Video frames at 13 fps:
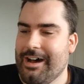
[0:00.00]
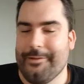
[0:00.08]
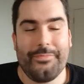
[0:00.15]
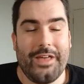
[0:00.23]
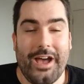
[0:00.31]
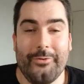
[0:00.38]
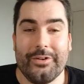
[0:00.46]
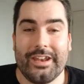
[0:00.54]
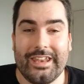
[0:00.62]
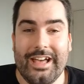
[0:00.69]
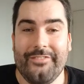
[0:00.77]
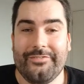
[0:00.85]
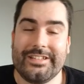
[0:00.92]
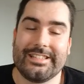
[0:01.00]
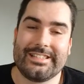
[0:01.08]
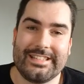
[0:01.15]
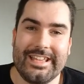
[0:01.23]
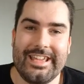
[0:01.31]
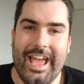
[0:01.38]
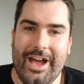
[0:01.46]
I would love to
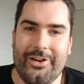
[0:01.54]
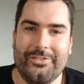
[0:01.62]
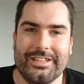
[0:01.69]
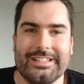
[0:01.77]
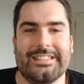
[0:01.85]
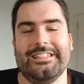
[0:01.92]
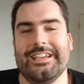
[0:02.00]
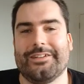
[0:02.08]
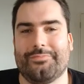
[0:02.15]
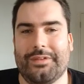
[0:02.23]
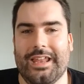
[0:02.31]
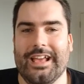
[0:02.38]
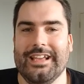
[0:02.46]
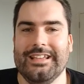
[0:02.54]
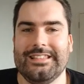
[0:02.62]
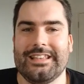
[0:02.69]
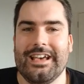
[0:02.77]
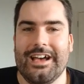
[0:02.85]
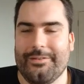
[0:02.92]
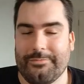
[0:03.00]
see how this deck plays.
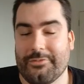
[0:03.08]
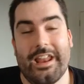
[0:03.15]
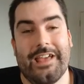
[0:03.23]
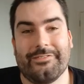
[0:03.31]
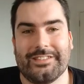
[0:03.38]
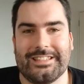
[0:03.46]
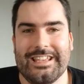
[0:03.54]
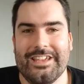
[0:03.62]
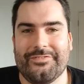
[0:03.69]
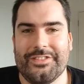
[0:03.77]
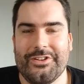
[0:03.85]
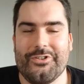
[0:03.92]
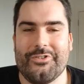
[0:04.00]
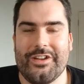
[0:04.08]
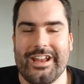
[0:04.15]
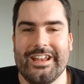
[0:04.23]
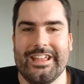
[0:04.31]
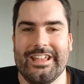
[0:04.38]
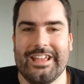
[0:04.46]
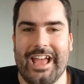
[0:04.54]
I'm going to have to see if there are
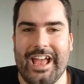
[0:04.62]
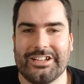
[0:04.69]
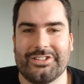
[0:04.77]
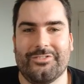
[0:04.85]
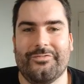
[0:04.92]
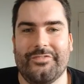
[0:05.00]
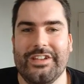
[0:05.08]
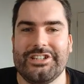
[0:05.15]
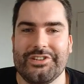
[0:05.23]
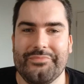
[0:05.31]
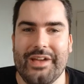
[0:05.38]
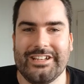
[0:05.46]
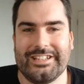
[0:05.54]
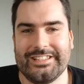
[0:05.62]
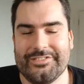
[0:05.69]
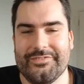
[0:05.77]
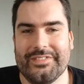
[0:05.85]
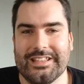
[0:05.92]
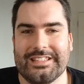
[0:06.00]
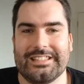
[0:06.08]
any actual feature matches
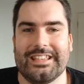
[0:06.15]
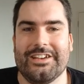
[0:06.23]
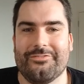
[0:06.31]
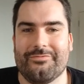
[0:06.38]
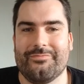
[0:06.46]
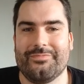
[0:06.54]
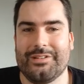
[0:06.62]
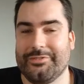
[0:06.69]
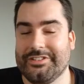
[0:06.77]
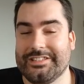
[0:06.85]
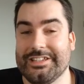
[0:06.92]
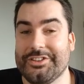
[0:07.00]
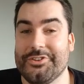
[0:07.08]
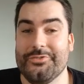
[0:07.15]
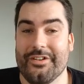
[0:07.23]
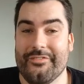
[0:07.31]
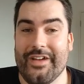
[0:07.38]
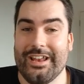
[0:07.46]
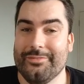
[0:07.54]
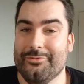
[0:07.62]
of this WCQ
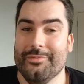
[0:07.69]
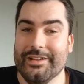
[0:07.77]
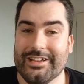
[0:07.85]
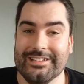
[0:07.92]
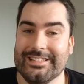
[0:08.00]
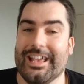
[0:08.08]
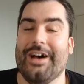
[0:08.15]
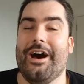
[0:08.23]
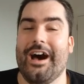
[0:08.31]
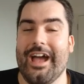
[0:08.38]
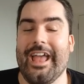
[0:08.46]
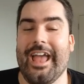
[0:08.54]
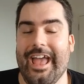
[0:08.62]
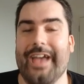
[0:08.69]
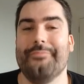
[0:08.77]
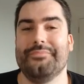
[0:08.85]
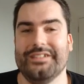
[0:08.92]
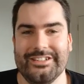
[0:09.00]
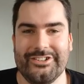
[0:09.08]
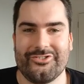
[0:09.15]
available, because I
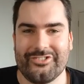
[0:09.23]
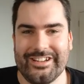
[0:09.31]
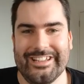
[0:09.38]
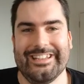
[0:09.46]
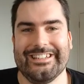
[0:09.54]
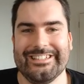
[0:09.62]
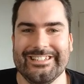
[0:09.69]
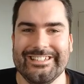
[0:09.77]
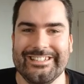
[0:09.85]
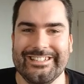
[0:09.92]
am intrigued.